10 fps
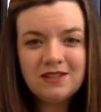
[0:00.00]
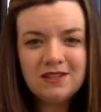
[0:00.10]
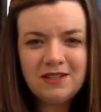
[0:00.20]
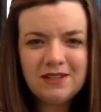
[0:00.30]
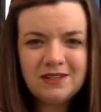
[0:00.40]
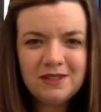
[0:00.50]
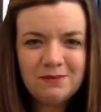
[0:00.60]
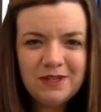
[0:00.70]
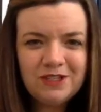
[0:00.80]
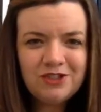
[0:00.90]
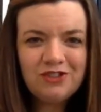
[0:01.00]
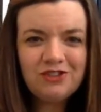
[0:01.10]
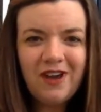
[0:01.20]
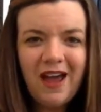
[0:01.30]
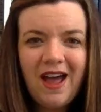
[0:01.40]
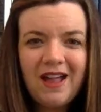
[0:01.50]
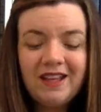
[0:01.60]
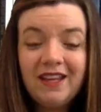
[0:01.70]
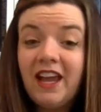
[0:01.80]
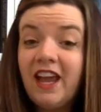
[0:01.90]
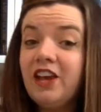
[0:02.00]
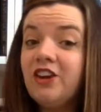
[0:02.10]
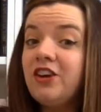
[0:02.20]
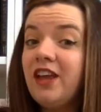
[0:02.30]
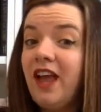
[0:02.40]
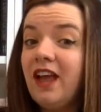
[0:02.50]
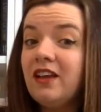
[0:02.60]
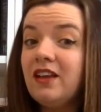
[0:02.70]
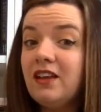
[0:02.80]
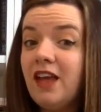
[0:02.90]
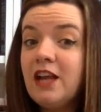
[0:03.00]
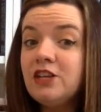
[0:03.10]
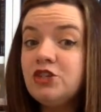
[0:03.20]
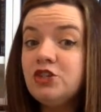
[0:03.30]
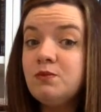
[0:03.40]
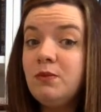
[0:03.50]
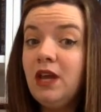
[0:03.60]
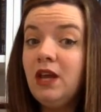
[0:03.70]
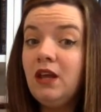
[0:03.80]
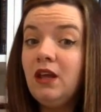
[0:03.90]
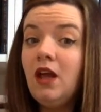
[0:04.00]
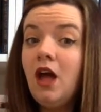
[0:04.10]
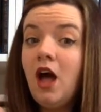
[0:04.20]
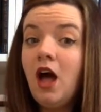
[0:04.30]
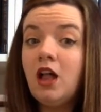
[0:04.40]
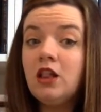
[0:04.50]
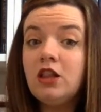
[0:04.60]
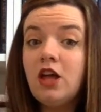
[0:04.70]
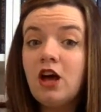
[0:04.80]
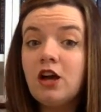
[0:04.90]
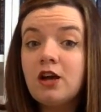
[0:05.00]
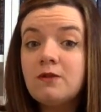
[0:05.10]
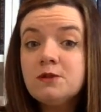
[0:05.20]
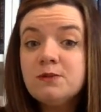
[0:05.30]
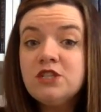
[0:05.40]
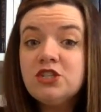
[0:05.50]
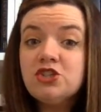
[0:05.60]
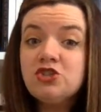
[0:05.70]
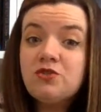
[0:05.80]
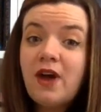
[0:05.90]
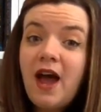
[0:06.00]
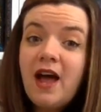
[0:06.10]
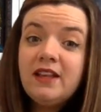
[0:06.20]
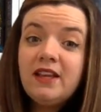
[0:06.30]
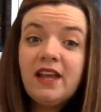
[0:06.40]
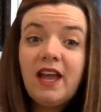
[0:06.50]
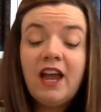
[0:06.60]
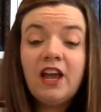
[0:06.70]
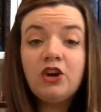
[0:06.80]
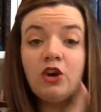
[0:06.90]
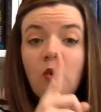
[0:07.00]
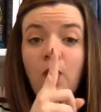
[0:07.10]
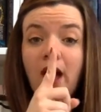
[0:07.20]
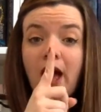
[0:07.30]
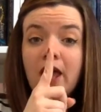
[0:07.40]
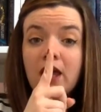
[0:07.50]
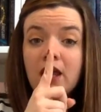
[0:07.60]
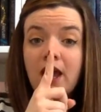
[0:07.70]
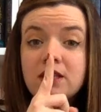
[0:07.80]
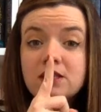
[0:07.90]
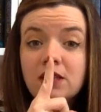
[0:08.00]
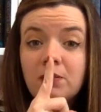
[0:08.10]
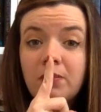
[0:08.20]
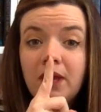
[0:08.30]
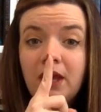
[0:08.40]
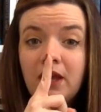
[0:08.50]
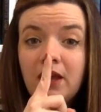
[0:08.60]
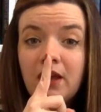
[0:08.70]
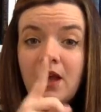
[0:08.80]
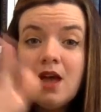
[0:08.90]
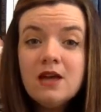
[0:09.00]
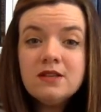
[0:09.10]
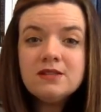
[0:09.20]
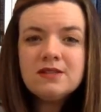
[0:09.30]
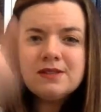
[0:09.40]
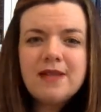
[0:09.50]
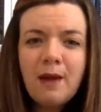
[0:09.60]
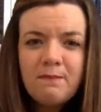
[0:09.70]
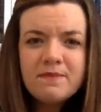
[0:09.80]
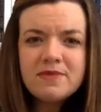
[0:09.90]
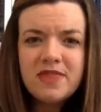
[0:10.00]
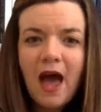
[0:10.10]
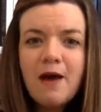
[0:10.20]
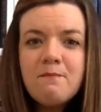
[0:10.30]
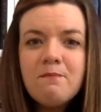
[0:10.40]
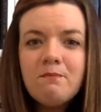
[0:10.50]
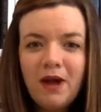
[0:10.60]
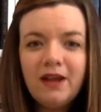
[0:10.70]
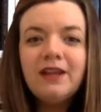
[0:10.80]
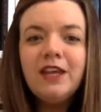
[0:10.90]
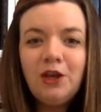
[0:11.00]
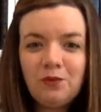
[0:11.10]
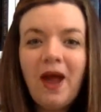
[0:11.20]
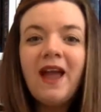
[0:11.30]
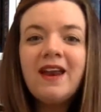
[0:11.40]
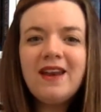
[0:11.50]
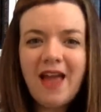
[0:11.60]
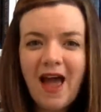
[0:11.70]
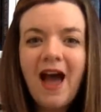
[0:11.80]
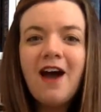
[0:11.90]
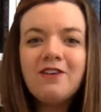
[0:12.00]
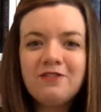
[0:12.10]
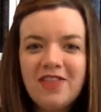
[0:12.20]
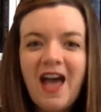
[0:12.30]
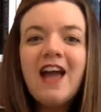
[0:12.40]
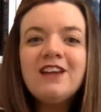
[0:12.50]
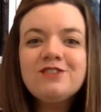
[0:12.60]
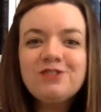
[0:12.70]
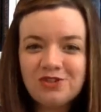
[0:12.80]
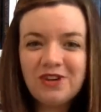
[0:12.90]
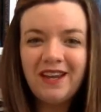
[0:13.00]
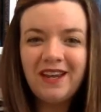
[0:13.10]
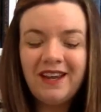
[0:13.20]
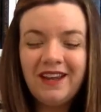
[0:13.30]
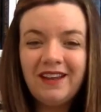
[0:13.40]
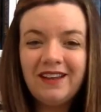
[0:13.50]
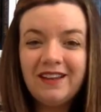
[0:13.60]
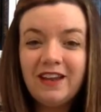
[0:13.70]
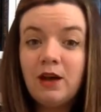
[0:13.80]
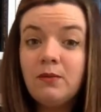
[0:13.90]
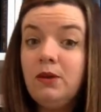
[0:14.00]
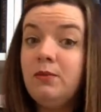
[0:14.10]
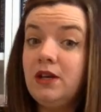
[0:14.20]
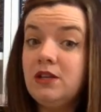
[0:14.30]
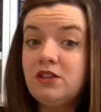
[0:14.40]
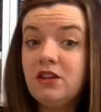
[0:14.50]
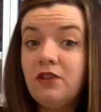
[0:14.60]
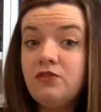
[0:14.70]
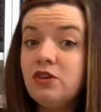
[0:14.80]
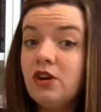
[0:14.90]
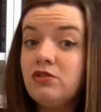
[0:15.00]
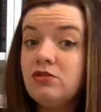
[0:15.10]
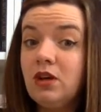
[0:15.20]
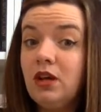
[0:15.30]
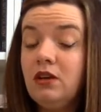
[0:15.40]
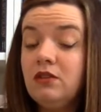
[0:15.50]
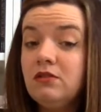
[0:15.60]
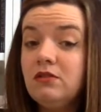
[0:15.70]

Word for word: Teasing Mr. Alligator can't catch me. Along comes Mr. Alligator, quiet as can be. Snap that monkey right out of that tree. How many monkeys are left in our tree?